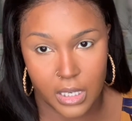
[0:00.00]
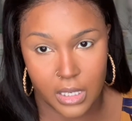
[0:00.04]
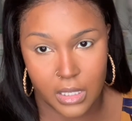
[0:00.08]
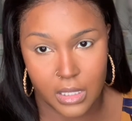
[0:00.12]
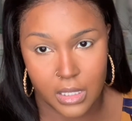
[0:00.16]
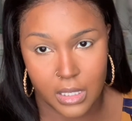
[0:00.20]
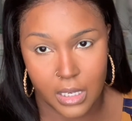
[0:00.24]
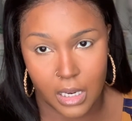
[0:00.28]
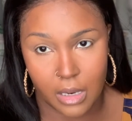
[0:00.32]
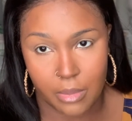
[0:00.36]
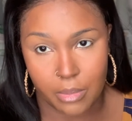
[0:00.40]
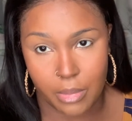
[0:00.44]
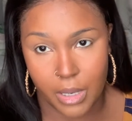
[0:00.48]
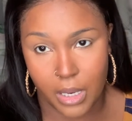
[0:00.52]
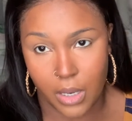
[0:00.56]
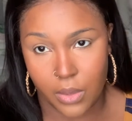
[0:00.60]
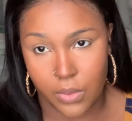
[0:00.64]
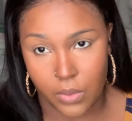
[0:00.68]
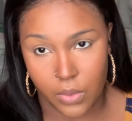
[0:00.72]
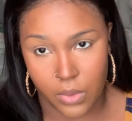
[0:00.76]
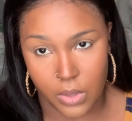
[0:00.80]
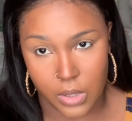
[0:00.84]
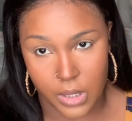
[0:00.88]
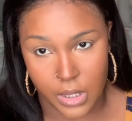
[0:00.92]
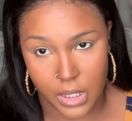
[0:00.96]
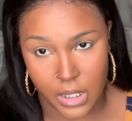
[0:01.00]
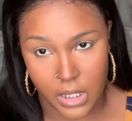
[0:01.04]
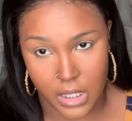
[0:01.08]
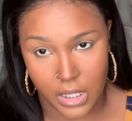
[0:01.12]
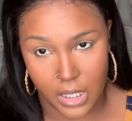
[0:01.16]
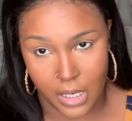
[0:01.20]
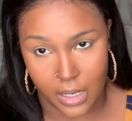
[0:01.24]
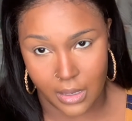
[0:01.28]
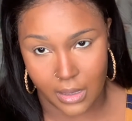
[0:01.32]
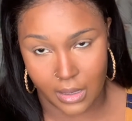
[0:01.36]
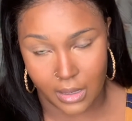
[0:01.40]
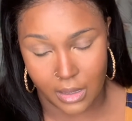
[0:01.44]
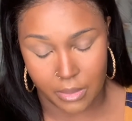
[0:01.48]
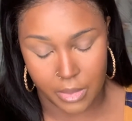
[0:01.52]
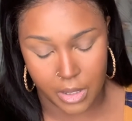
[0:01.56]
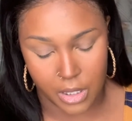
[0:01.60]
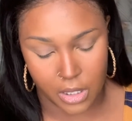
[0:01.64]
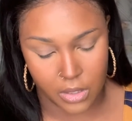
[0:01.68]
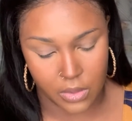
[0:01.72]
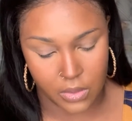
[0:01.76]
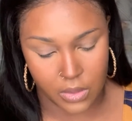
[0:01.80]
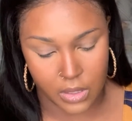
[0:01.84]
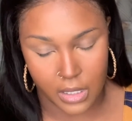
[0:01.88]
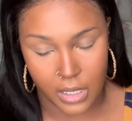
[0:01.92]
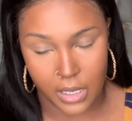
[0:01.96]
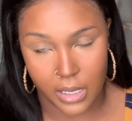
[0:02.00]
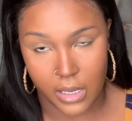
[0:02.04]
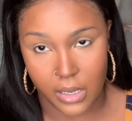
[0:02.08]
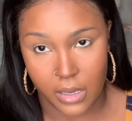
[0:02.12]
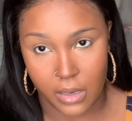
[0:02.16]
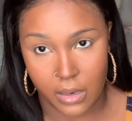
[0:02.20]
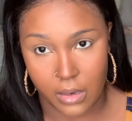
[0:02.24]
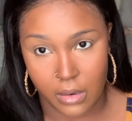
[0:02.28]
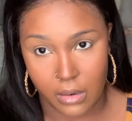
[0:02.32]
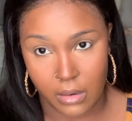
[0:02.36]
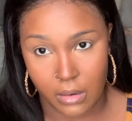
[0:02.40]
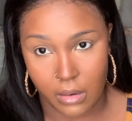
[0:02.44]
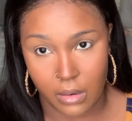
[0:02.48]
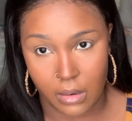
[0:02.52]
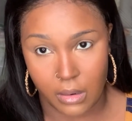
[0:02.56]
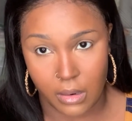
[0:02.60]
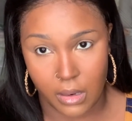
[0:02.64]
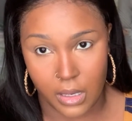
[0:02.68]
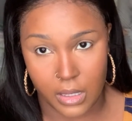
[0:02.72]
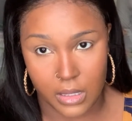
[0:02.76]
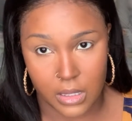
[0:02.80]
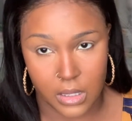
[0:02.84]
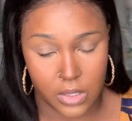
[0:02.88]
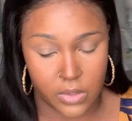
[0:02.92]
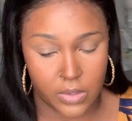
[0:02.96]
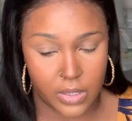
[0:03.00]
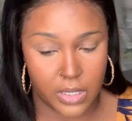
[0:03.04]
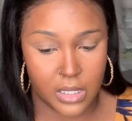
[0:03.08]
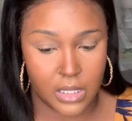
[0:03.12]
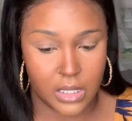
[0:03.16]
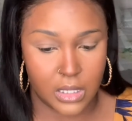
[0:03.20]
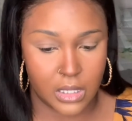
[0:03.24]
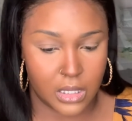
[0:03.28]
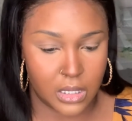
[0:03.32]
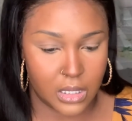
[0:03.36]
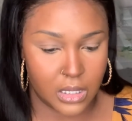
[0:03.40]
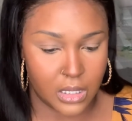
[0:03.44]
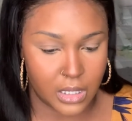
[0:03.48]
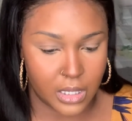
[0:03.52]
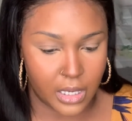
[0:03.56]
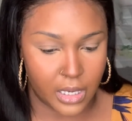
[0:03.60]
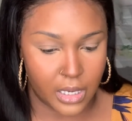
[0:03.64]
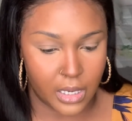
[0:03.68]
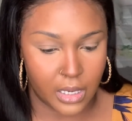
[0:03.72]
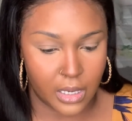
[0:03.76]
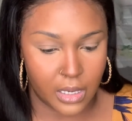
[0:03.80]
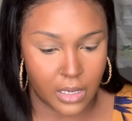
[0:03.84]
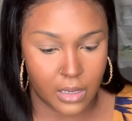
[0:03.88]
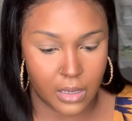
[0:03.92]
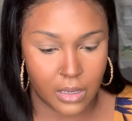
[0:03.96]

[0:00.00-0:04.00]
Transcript: It's like a brown orangey shade. I'm gonna use that as a transition shade.